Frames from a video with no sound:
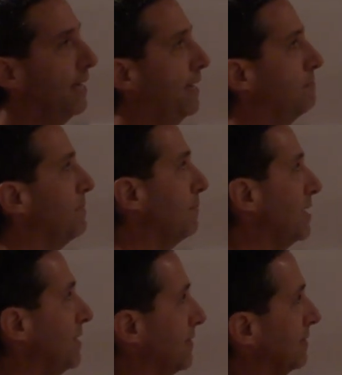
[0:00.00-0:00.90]
and maybe
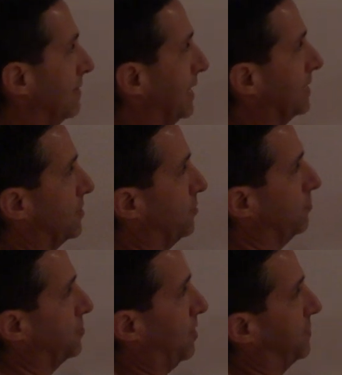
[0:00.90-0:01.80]
even linked
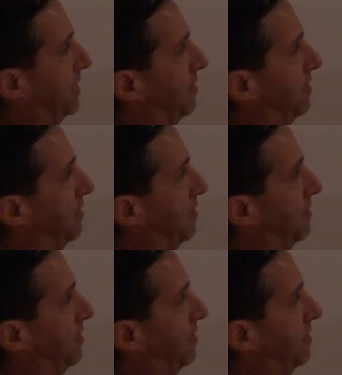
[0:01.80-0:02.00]
to something